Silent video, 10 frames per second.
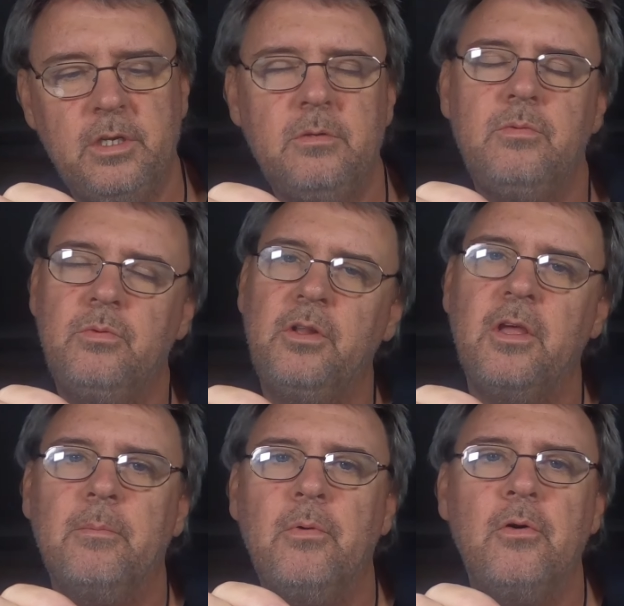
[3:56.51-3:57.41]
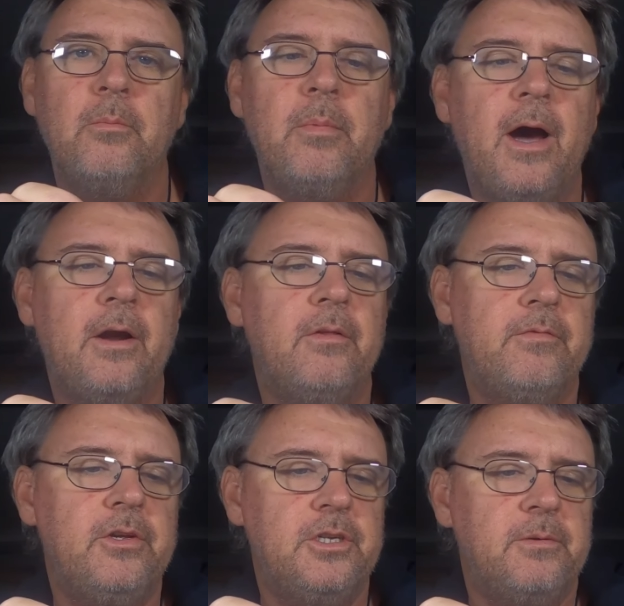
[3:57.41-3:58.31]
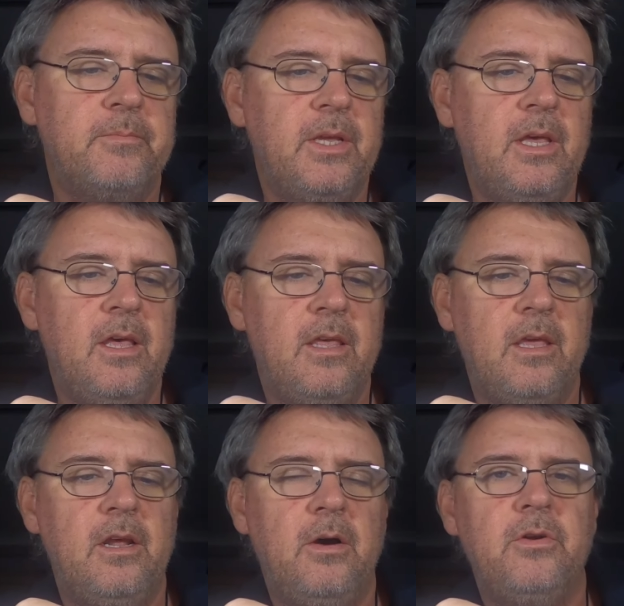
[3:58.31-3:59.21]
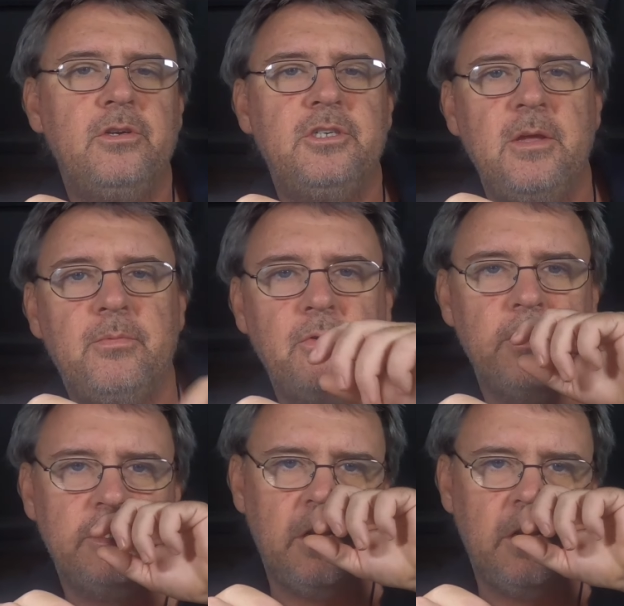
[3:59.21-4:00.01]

That's a really important part of the fishing. You don't want a cheap hook that's